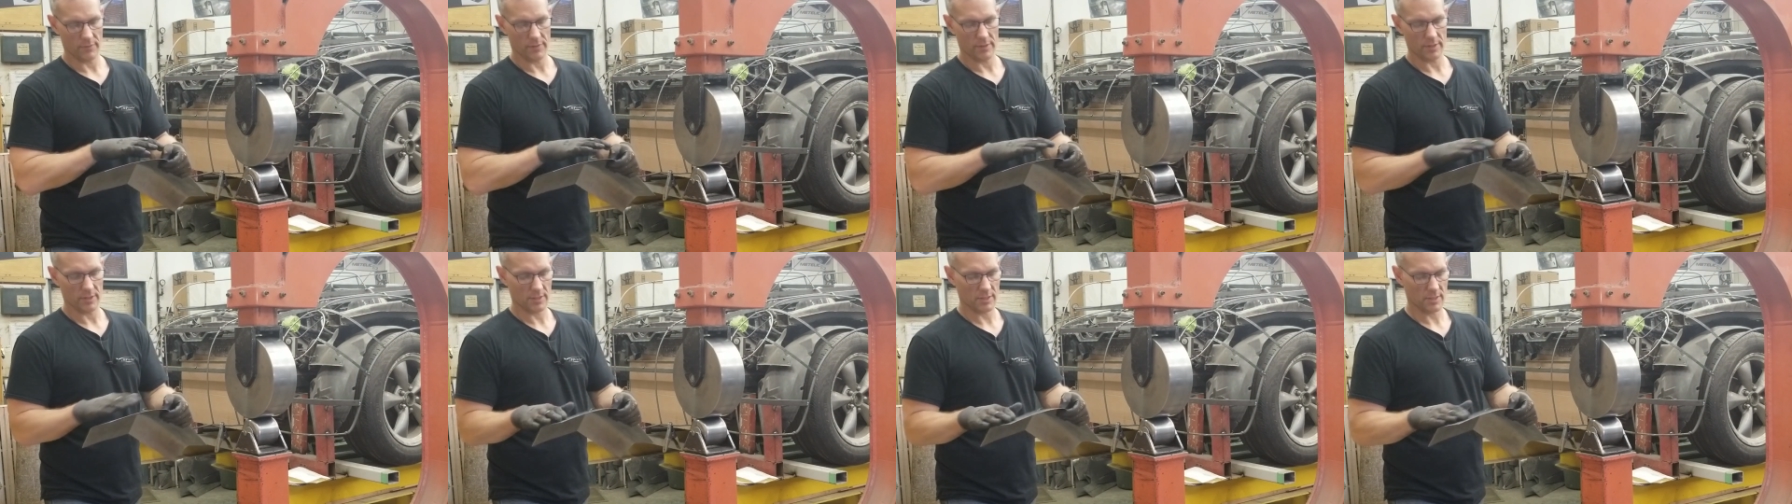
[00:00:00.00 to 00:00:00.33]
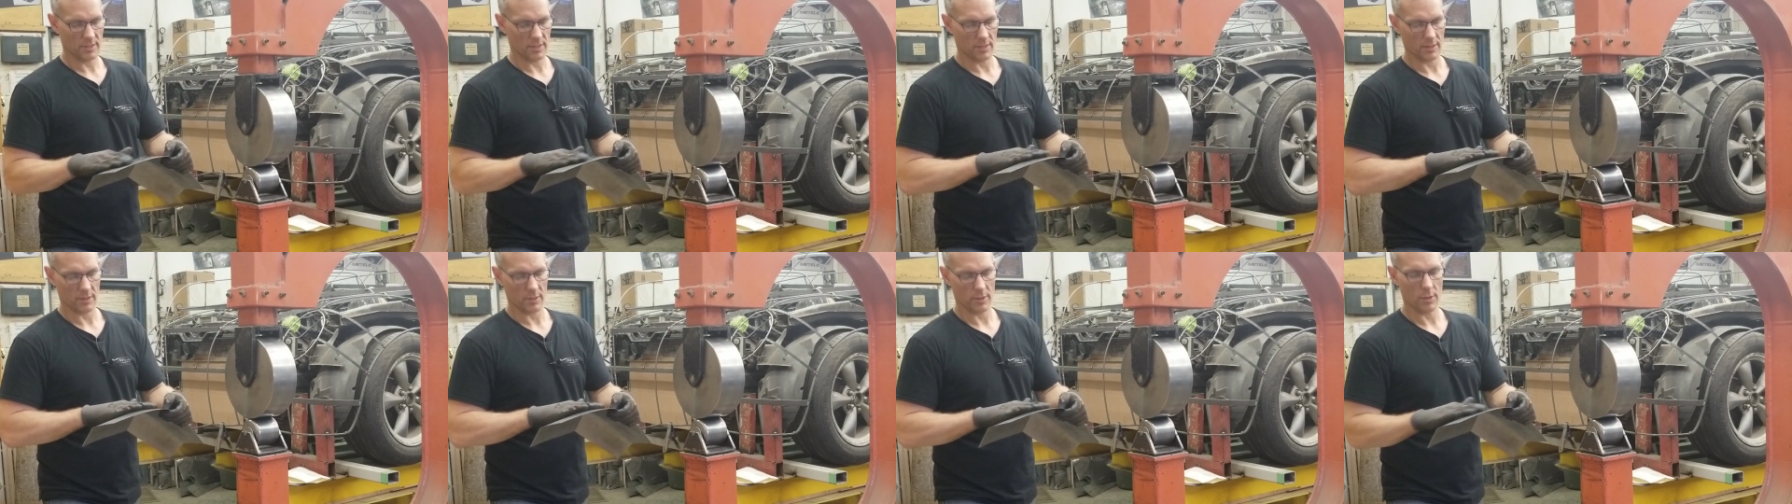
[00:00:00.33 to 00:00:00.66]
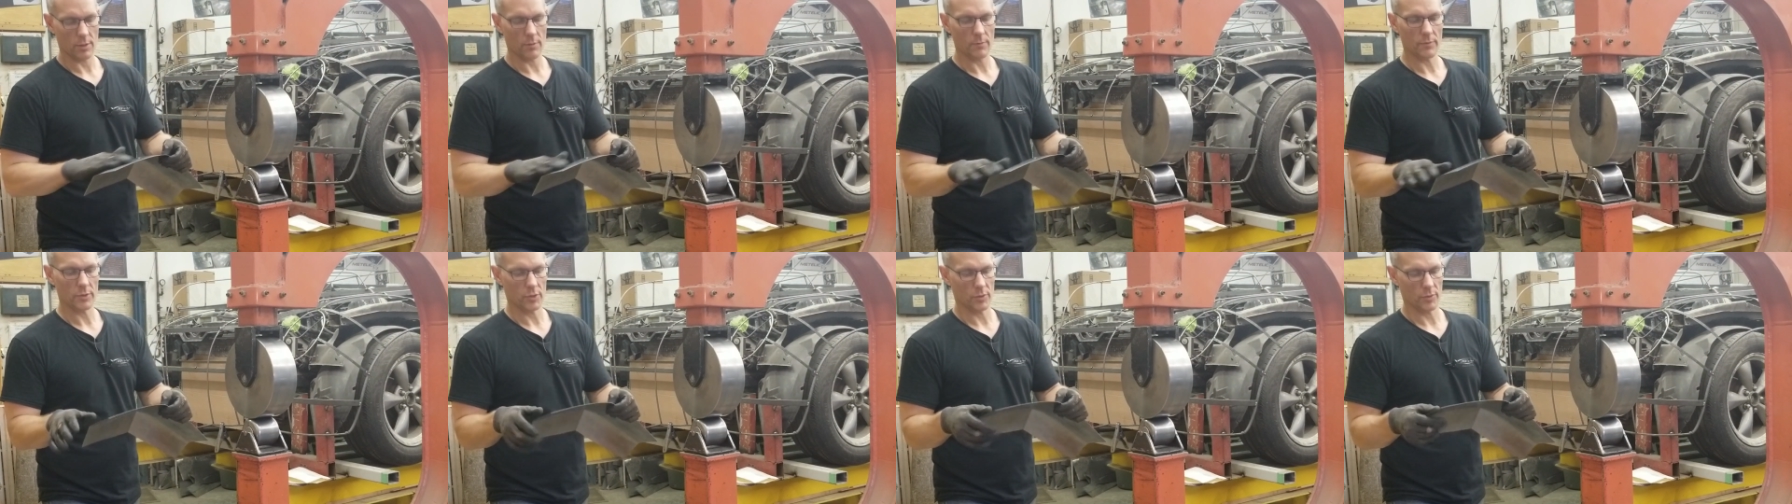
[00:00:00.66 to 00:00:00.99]
this
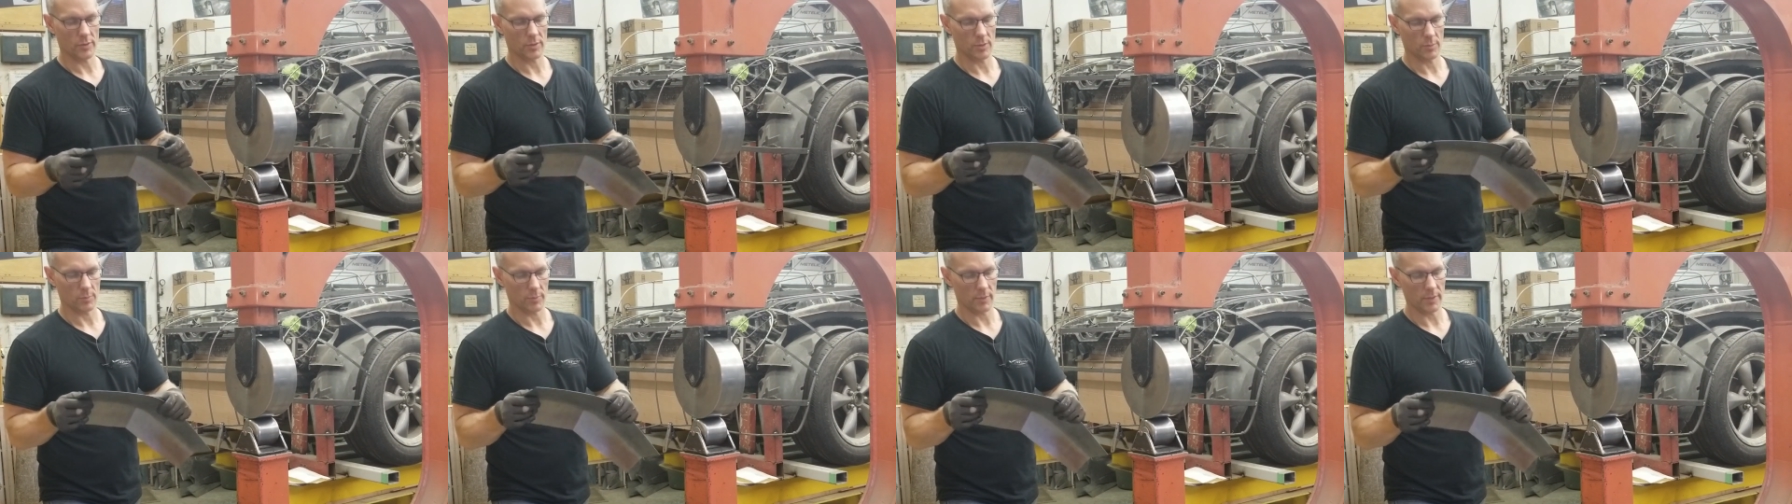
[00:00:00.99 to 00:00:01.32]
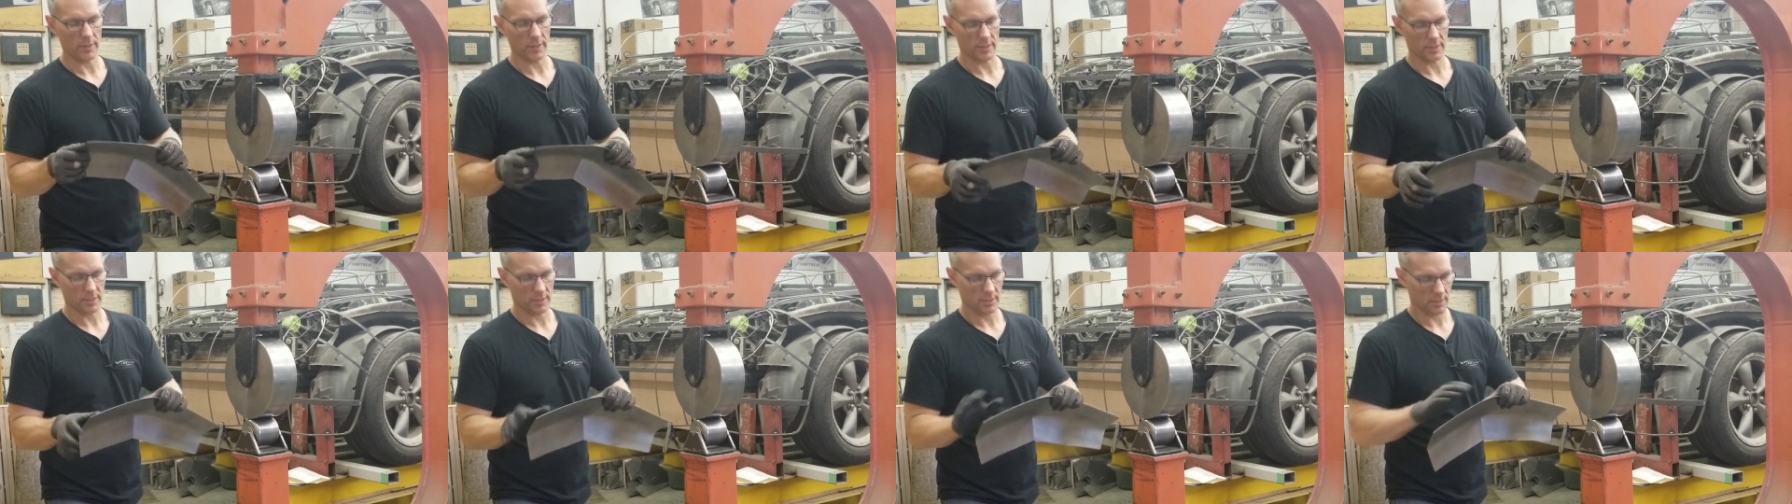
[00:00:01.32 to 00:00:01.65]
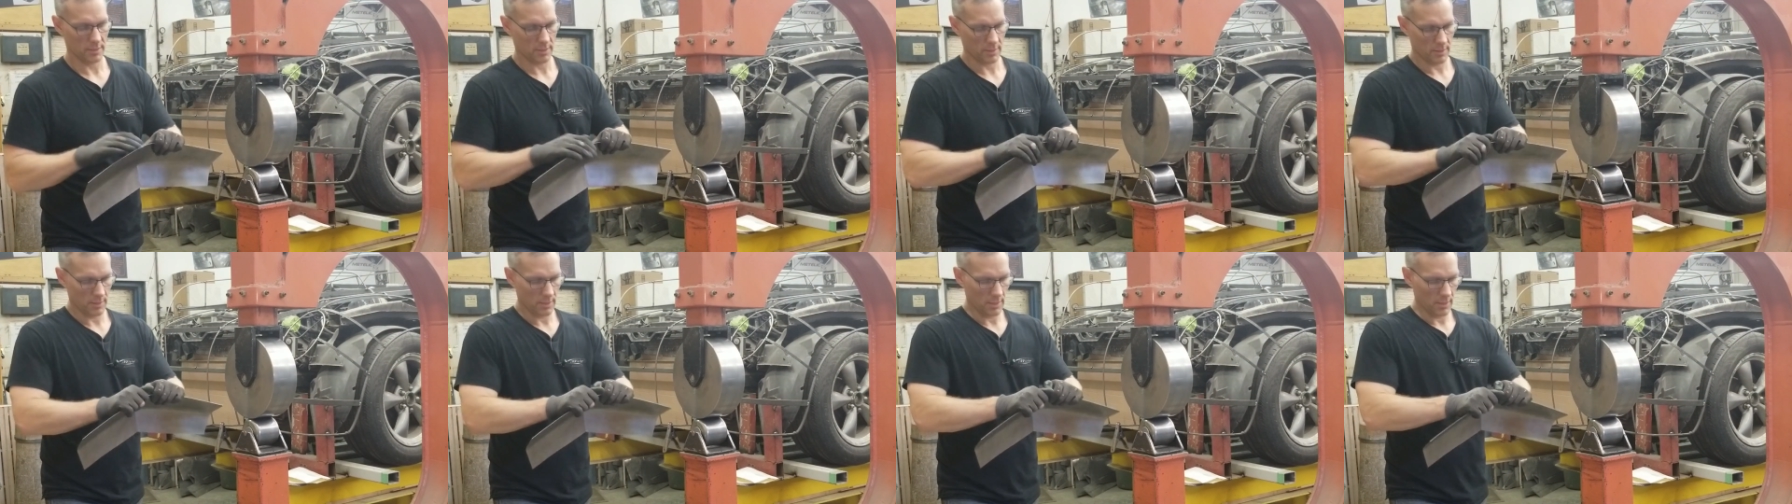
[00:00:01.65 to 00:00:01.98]
curvature into place.